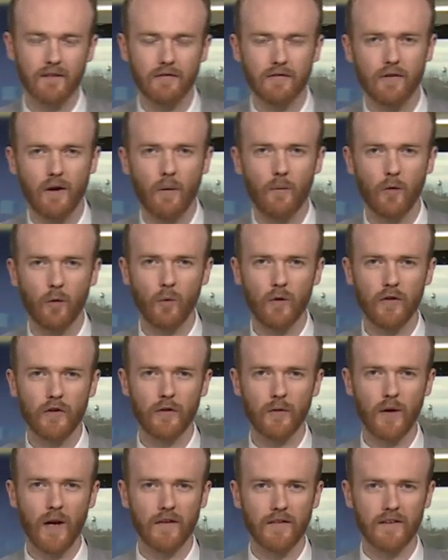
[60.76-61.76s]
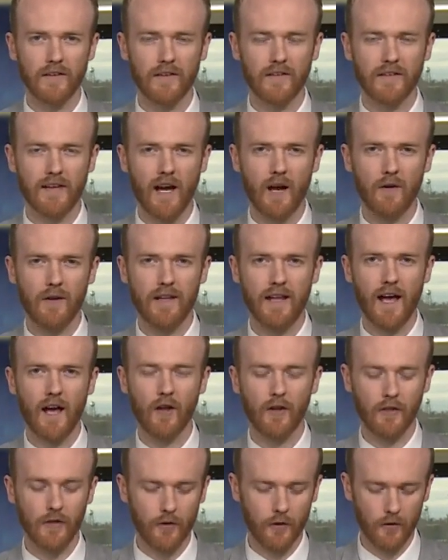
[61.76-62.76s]
from the Windsor-Essex County
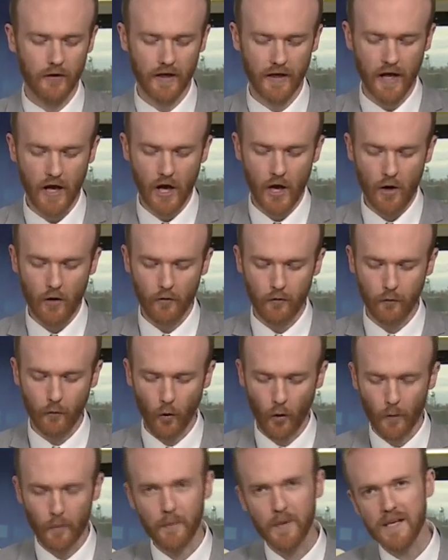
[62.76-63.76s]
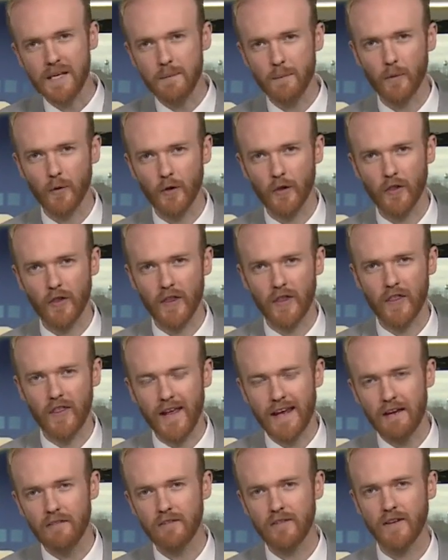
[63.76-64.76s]
Health Unit for people that
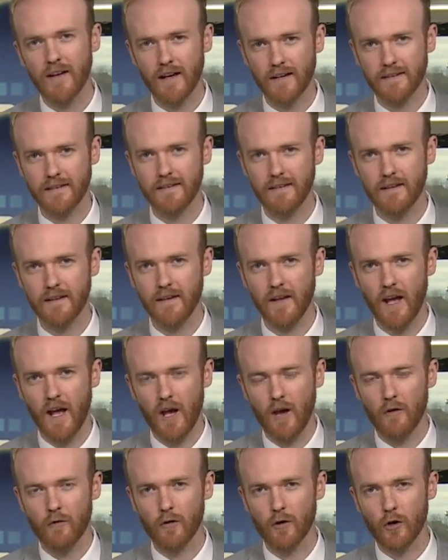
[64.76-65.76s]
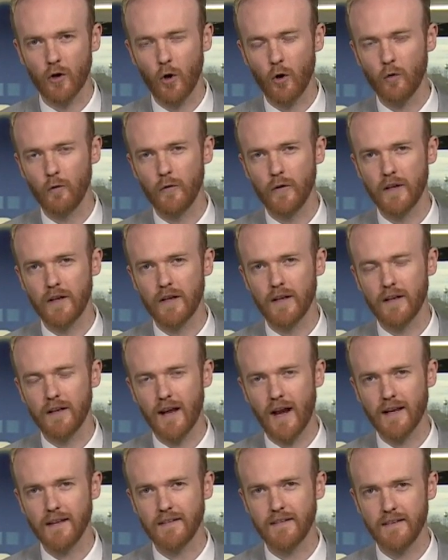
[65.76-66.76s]
they've tested for
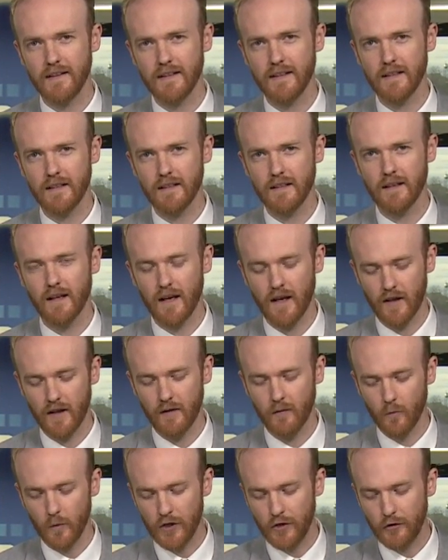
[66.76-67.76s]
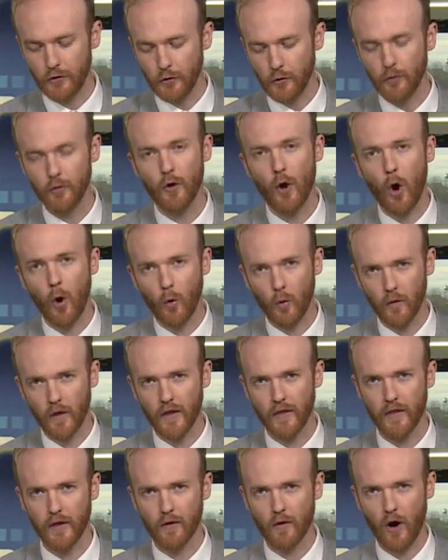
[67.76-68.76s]
COVID-19. We do know
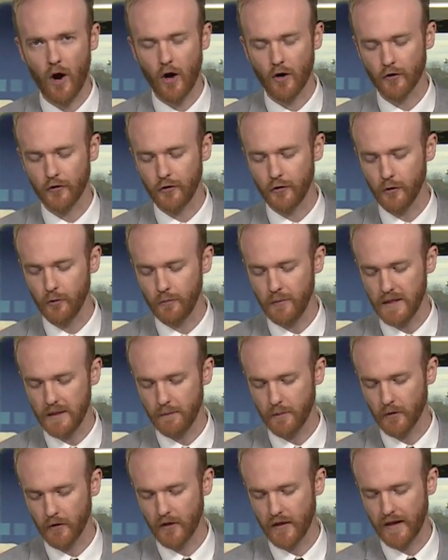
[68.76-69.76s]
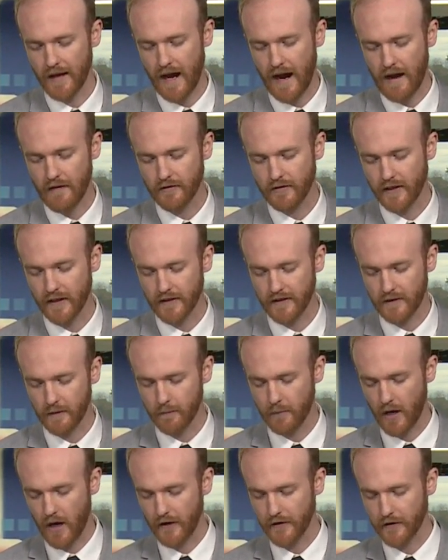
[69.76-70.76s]
that there are 2 people that have
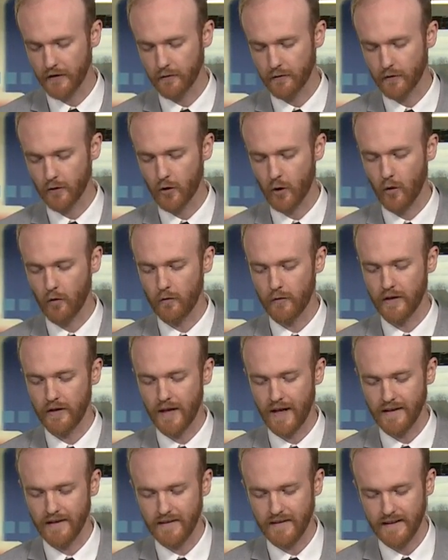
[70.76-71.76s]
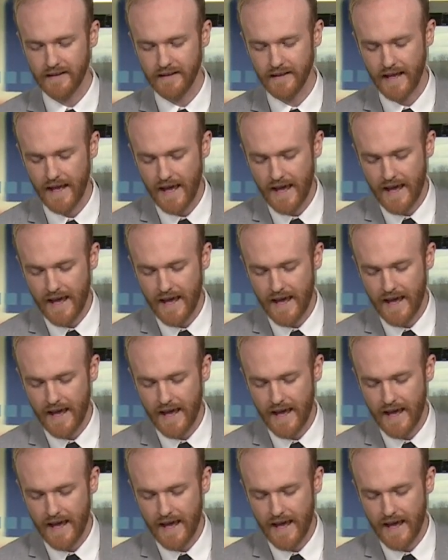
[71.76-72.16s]
tested positive for COVID-19